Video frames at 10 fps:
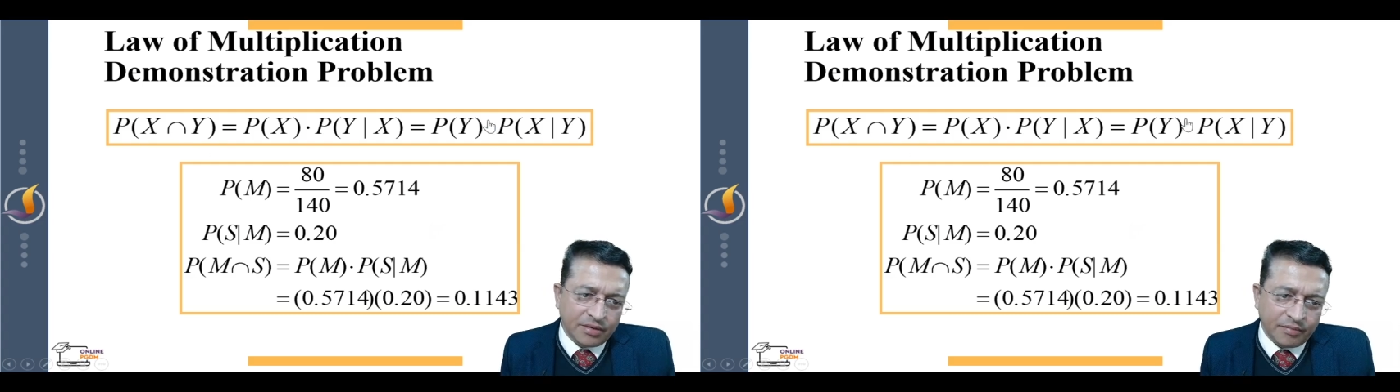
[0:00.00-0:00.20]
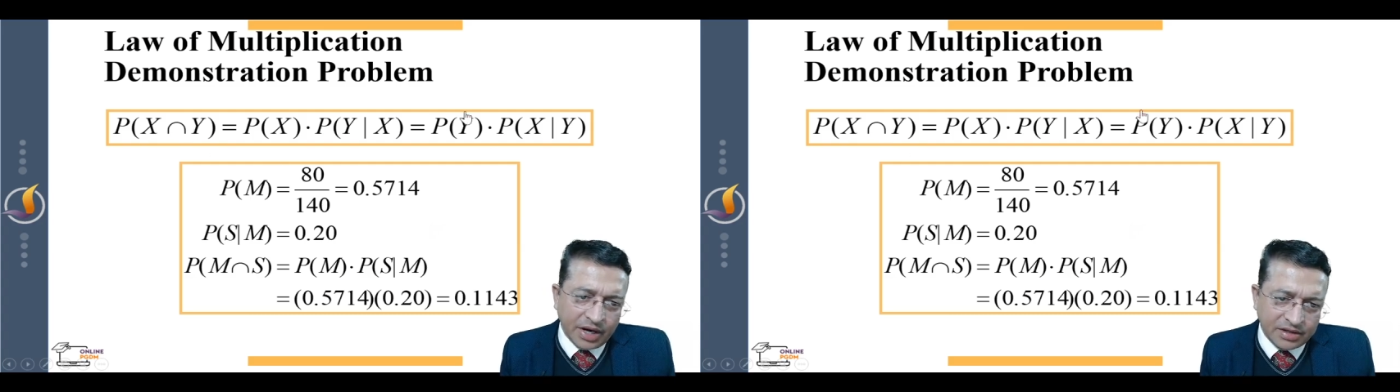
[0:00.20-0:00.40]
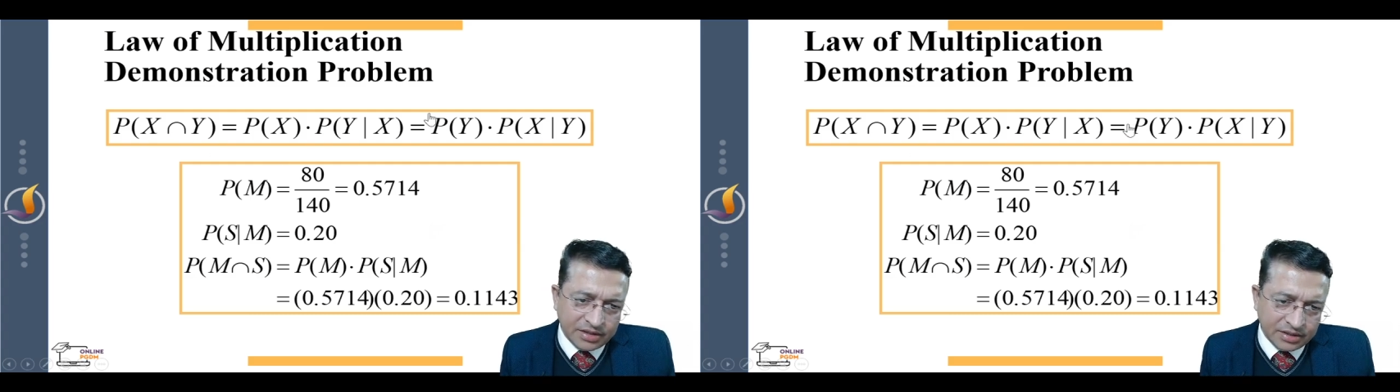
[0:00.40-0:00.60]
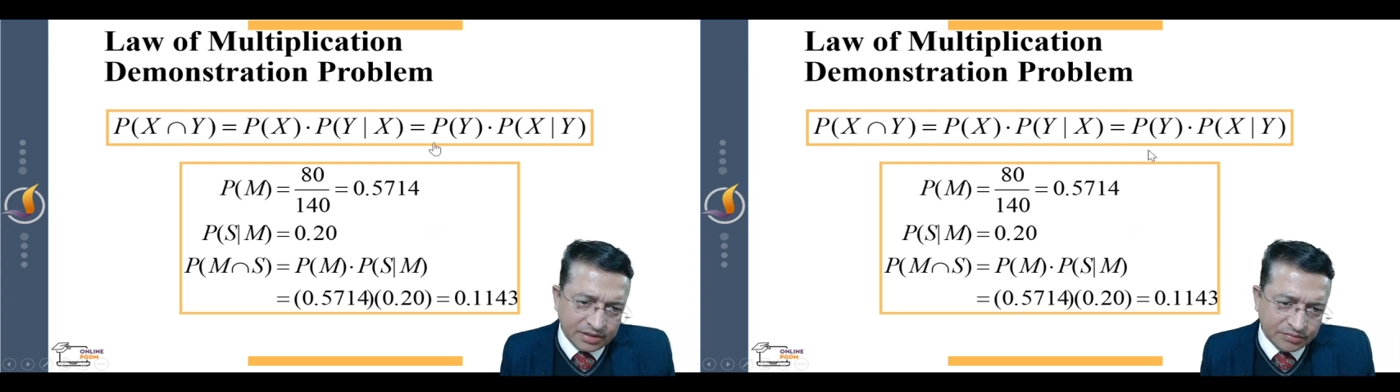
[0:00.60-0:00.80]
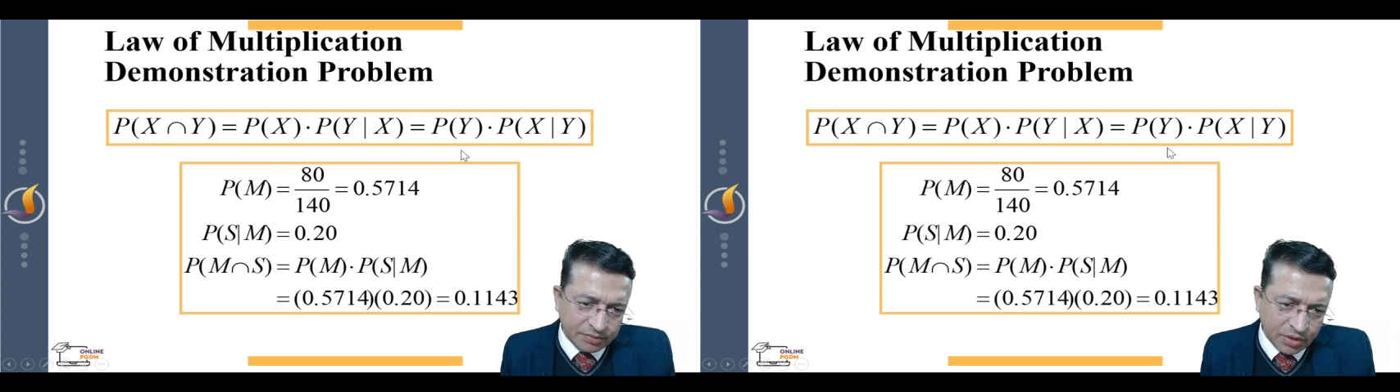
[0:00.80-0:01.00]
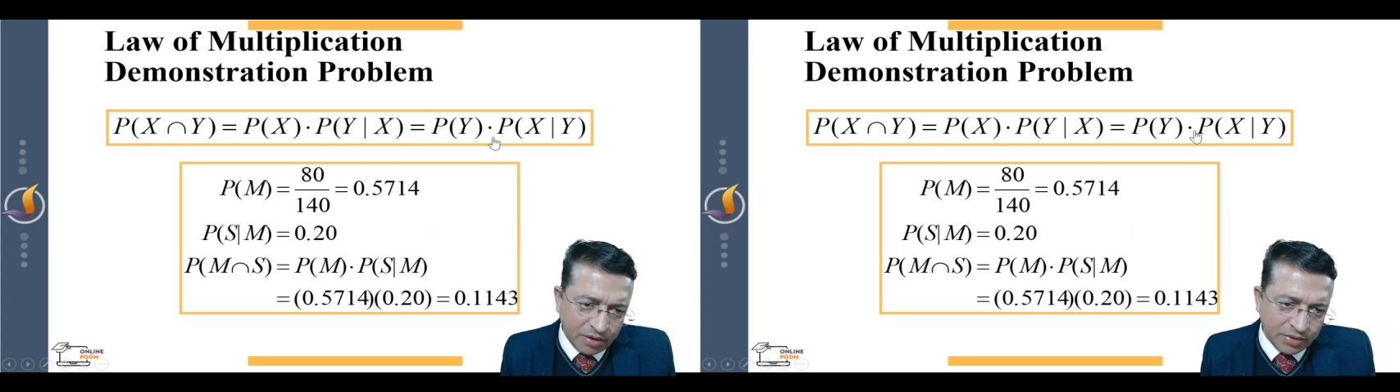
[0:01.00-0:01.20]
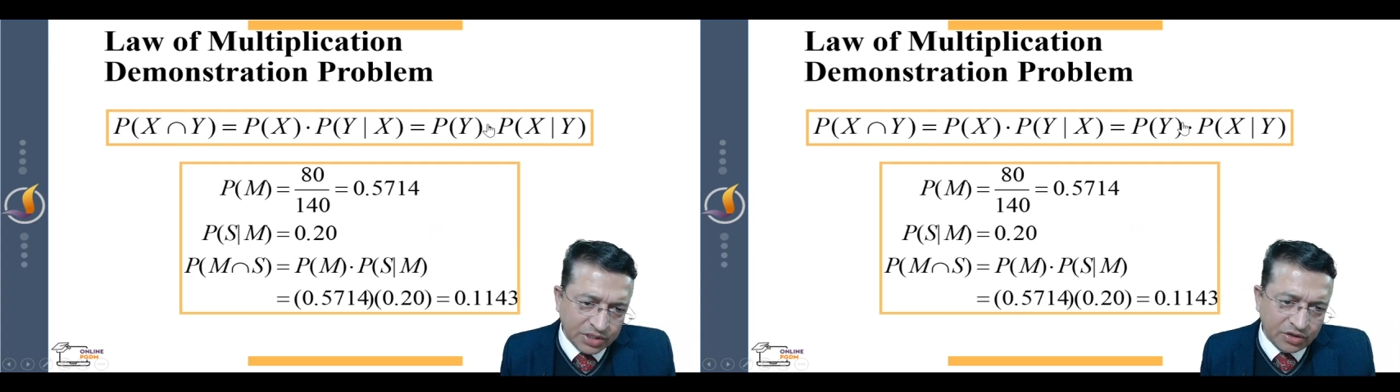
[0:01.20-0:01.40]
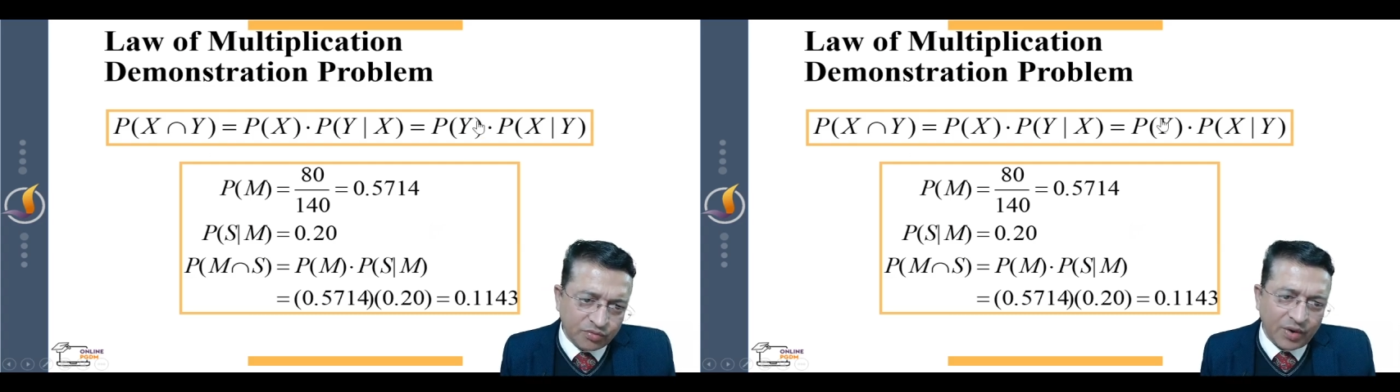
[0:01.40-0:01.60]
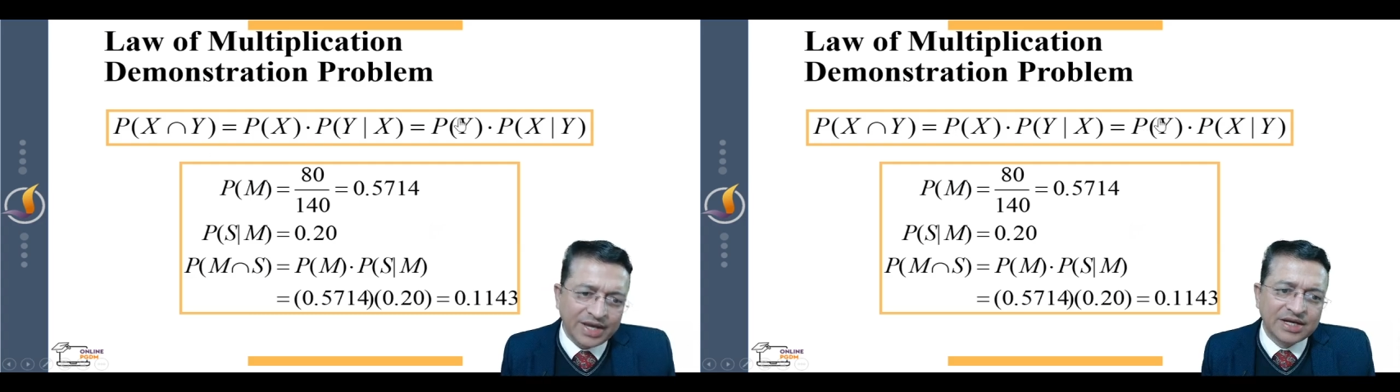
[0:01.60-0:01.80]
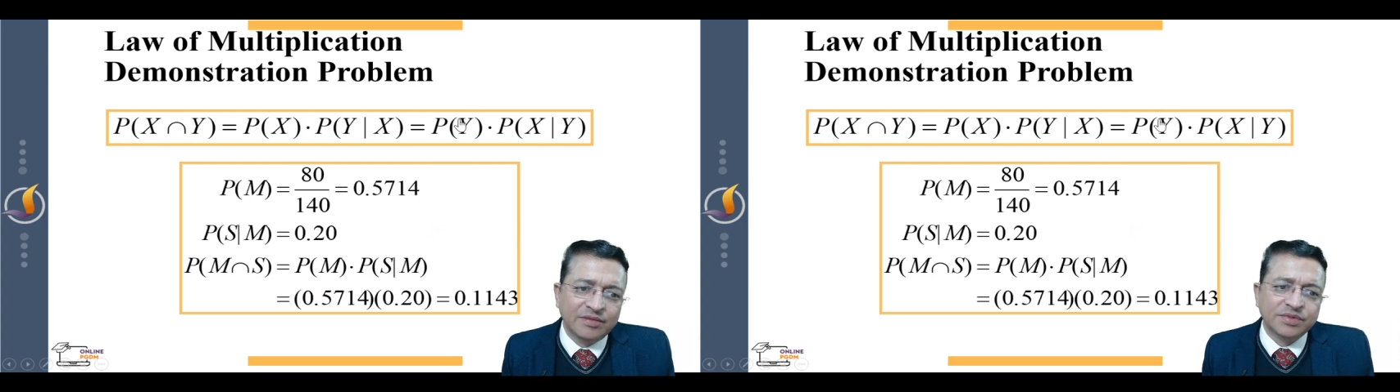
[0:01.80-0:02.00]
But if the probability of
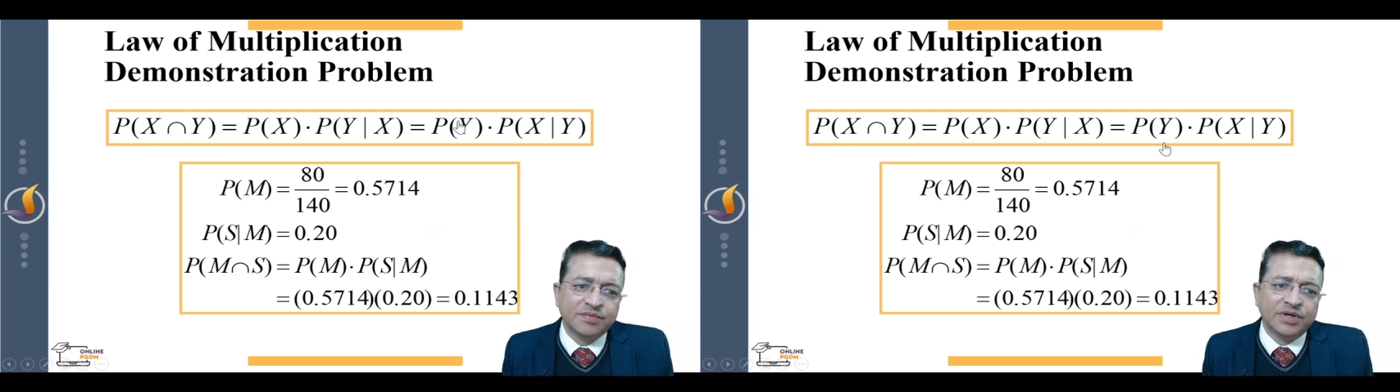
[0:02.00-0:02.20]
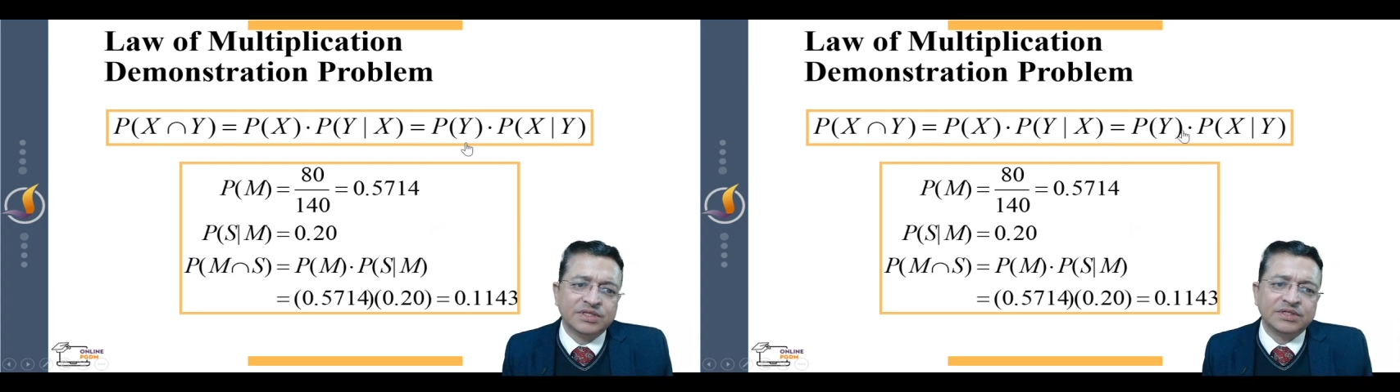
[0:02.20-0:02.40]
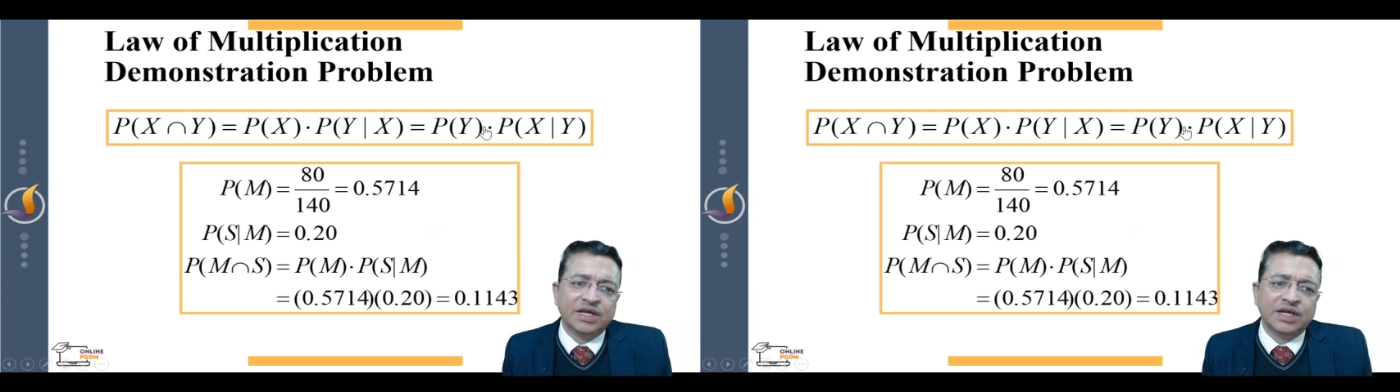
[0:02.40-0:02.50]
y comes first,